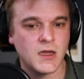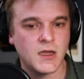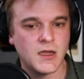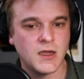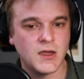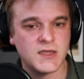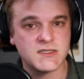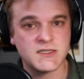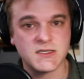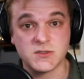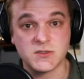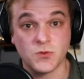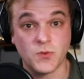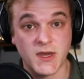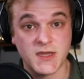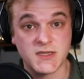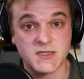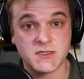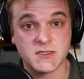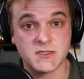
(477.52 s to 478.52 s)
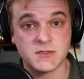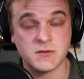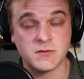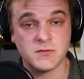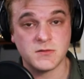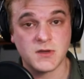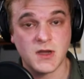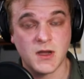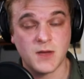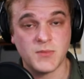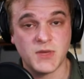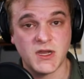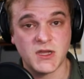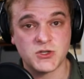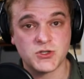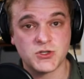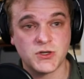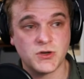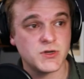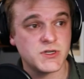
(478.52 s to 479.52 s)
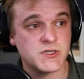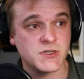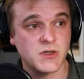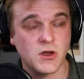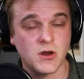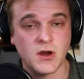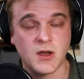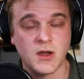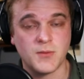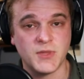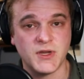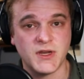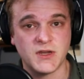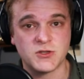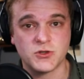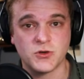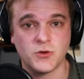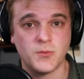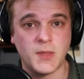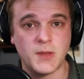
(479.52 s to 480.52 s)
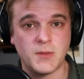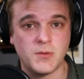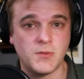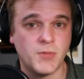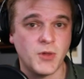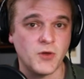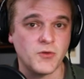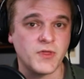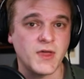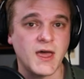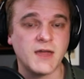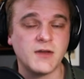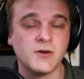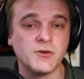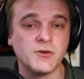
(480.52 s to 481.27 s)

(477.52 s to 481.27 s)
"Is this a race? combination or a stall combination, or maybe both. I don't